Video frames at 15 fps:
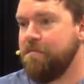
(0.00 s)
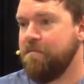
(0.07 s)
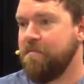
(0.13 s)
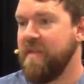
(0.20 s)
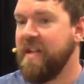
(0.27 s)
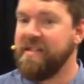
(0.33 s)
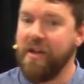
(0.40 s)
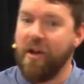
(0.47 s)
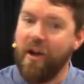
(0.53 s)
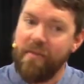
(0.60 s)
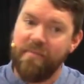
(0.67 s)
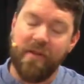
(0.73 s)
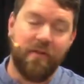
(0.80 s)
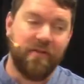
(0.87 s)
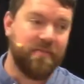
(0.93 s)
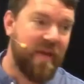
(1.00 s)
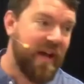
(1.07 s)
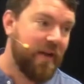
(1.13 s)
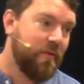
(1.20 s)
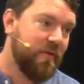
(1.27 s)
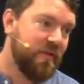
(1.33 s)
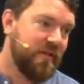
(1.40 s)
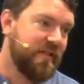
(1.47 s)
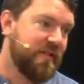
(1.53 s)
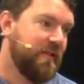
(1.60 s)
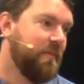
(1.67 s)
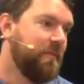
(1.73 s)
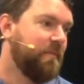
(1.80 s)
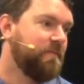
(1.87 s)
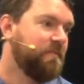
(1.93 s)
It's a hope that looks backwards,
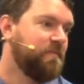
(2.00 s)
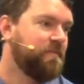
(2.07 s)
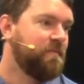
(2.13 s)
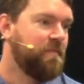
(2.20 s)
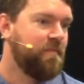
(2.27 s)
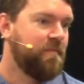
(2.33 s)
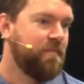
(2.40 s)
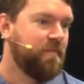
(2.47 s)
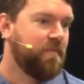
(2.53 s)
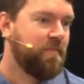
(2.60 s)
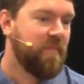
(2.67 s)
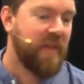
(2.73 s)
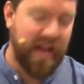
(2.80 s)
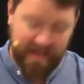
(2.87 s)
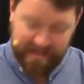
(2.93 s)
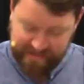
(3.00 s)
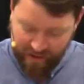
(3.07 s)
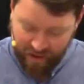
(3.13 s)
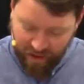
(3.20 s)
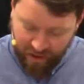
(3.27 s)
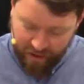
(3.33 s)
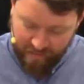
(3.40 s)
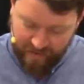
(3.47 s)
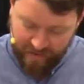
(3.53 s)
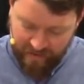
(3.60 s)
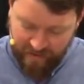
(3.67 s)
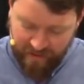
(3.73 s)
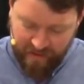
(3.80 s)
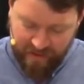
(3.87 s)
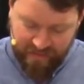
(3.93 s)
and it's a hope
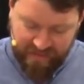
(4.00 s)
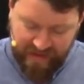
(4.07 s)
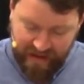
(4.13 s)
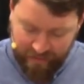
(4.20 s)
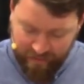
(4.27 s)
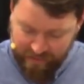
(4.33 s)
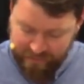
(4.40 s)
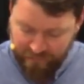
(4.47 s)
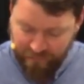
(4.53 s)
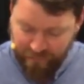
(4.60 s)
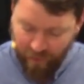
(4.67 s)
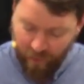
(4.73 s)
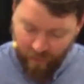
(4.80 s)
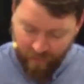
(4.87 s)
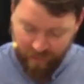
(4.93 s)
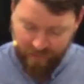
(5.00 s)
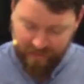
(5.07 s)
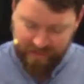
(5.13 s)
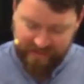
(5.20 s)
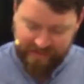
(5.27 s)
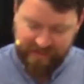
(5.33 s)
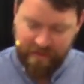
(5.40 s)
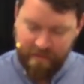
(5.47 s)
that looks forwards.